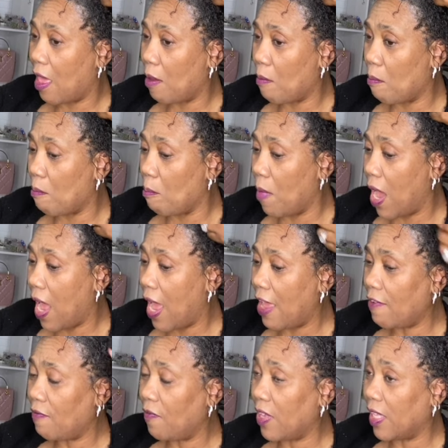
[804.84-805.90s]
my
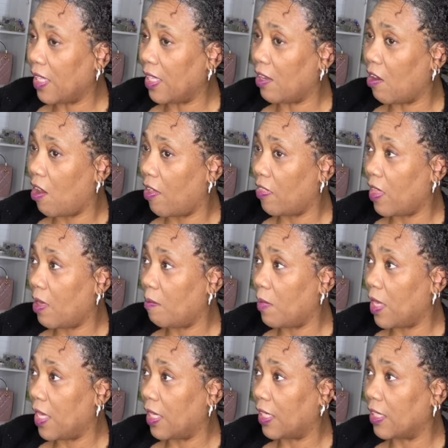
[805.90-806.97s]
feeling on them
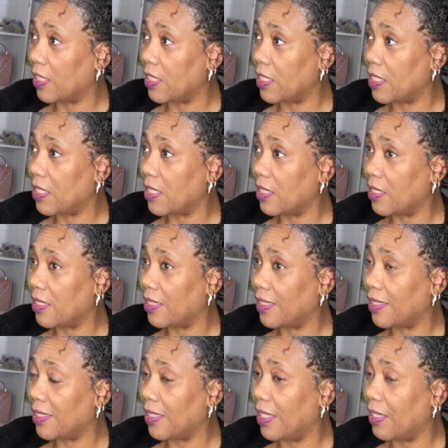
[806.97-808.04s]
is
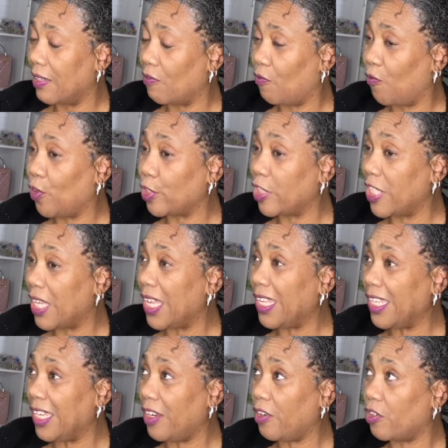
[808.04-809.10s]
for
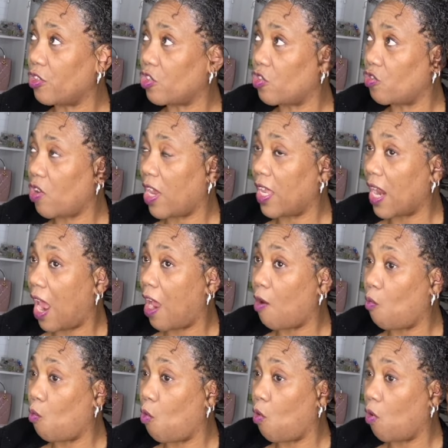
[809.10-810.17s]
10 years straight, I
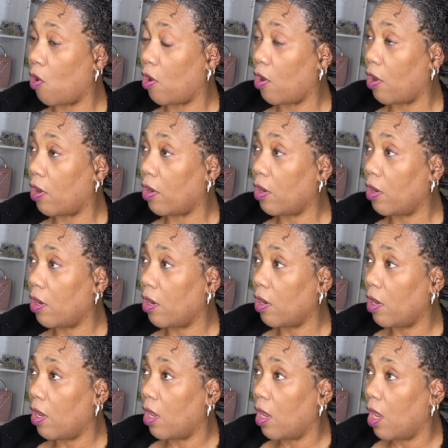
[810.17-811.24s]
wore
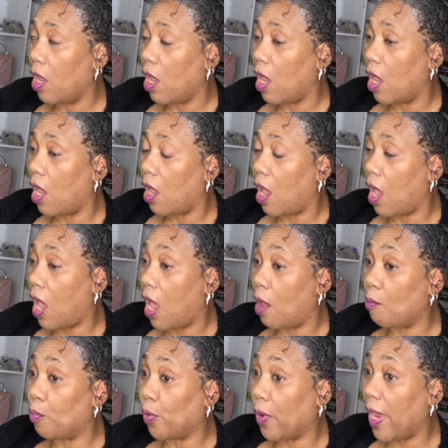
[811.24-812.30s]

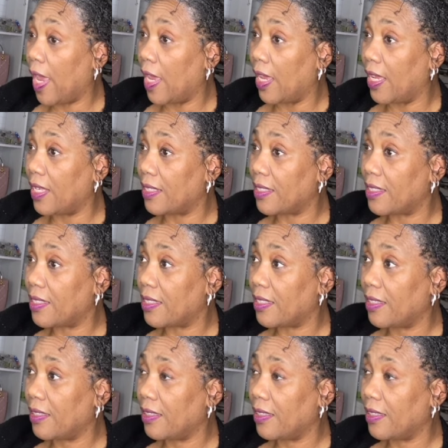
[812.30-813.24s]
braids.